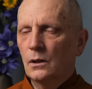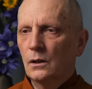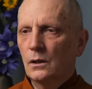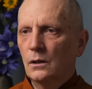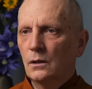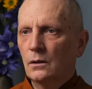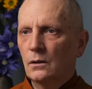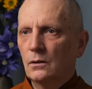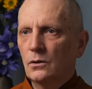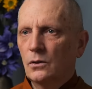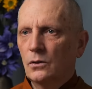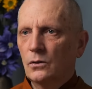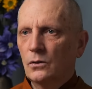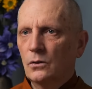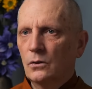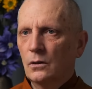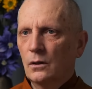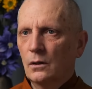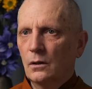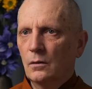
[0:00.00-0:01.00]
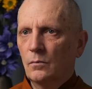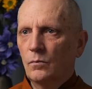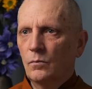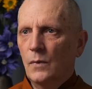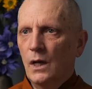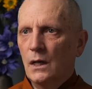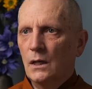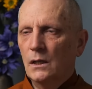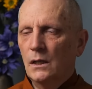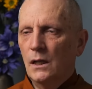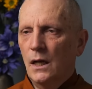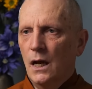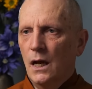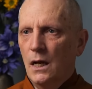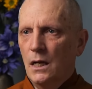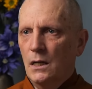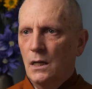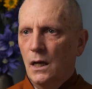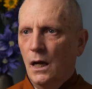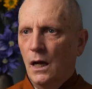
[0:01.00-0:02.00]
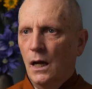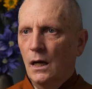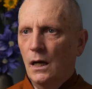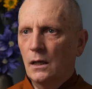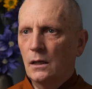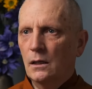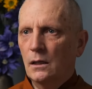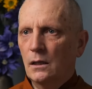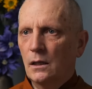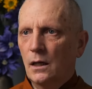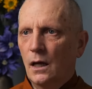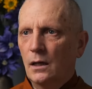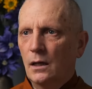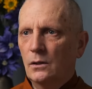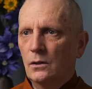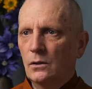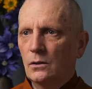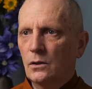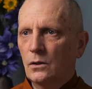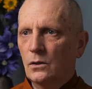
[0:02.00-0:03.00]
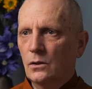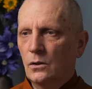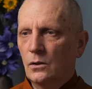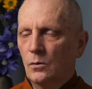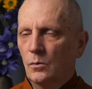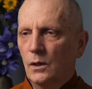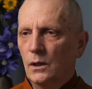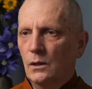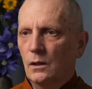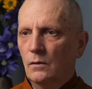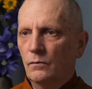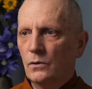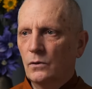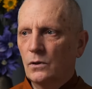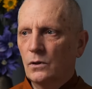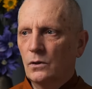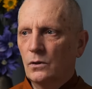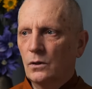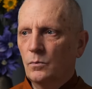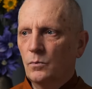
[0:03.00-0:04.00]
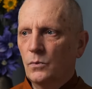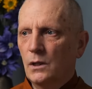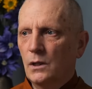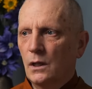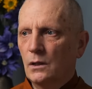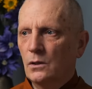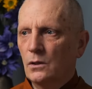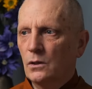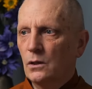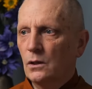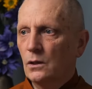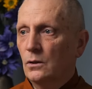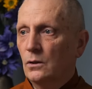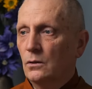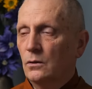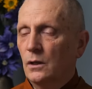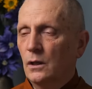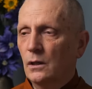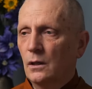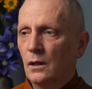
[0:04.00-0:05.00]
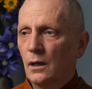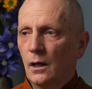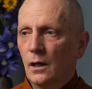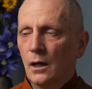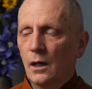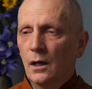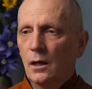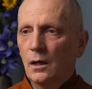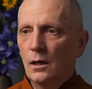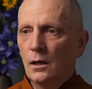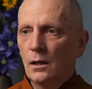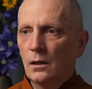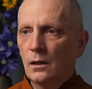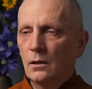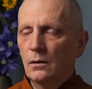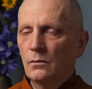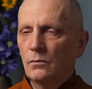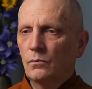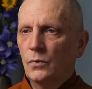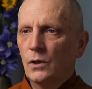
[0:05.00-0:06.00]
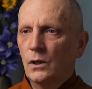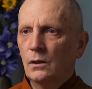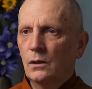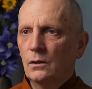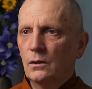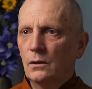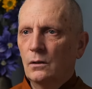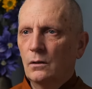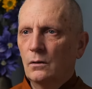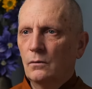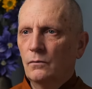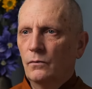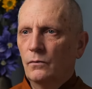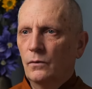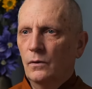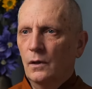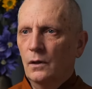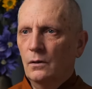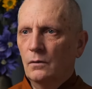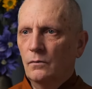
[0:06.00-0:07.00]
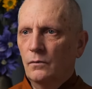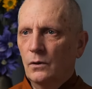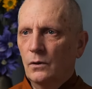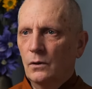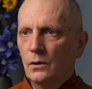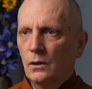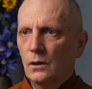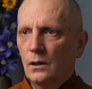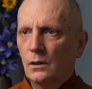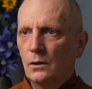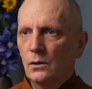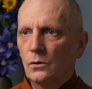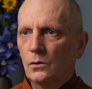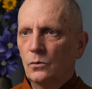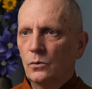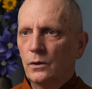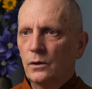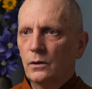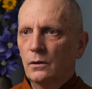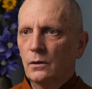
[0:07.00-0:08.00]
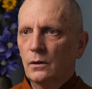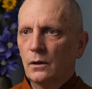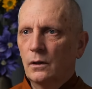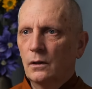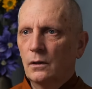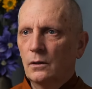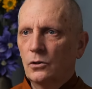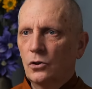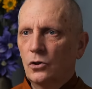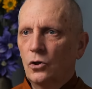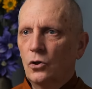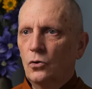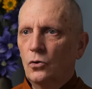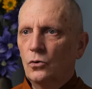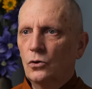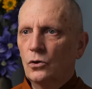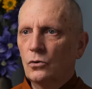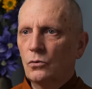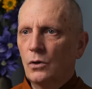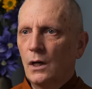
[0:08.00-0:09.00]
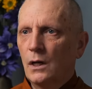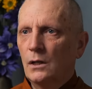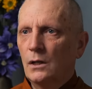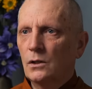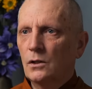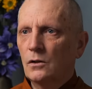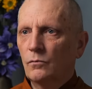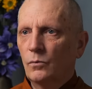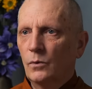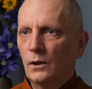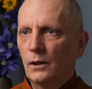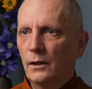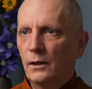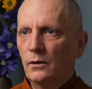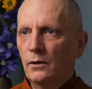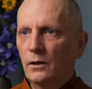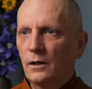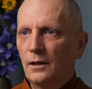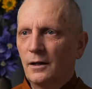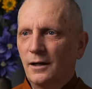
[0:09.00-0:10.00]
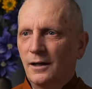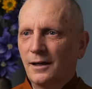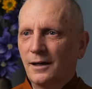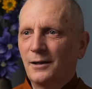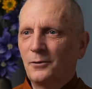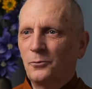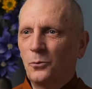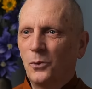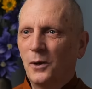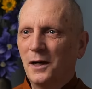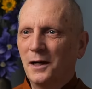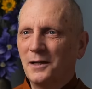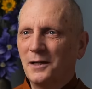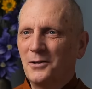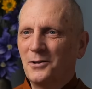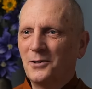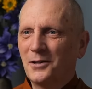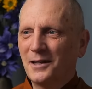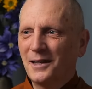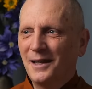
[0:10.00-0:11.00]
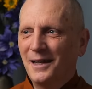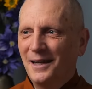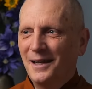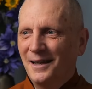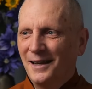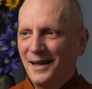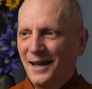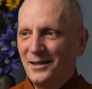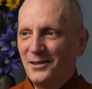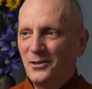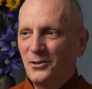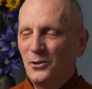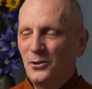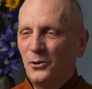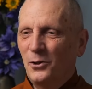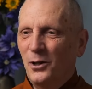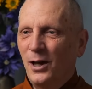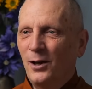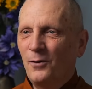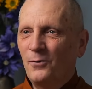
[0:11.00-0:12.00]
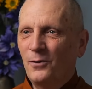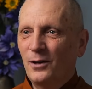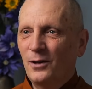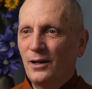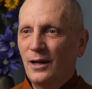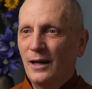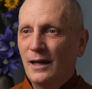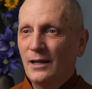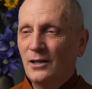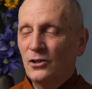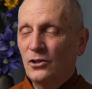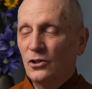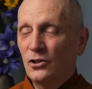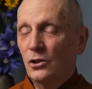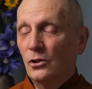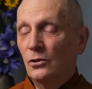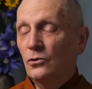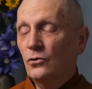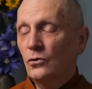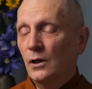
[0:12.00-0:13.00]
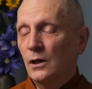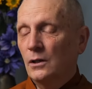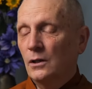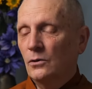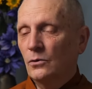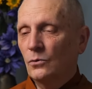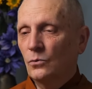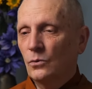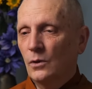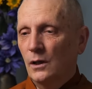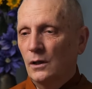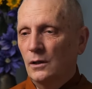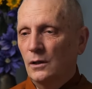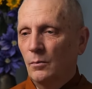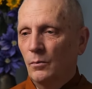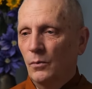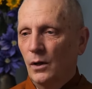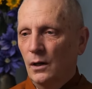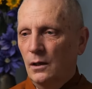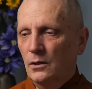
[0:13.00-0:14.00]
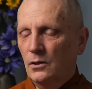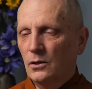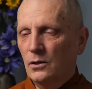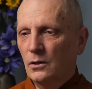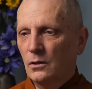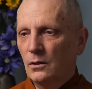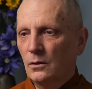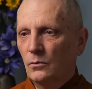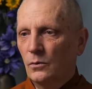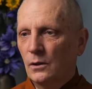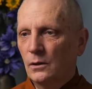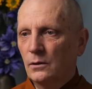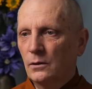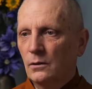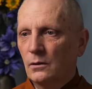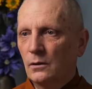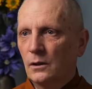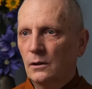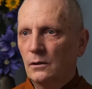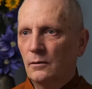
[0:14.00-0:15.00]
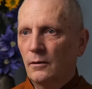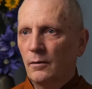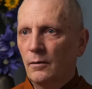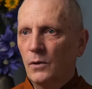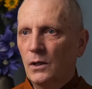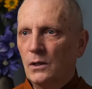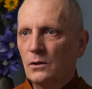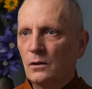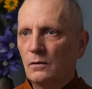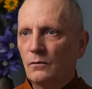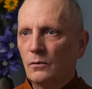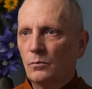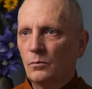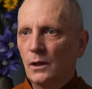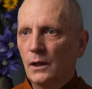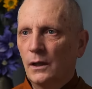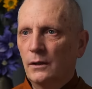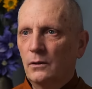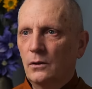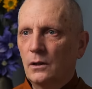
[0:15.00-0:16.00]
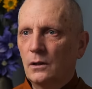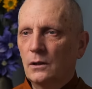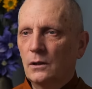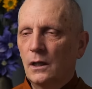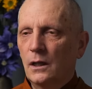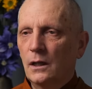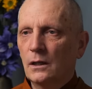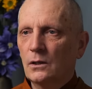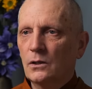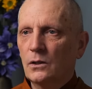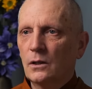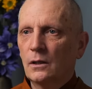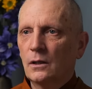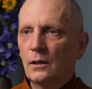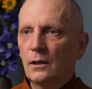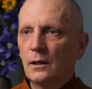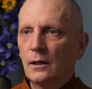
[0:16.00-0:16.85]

uh, just maintain that under so many different circumstances, including uh, being very, very ill with uh, two strains of malaria at once, and still have, still trying to run the monastery while you're in the midst of a malaria attacks,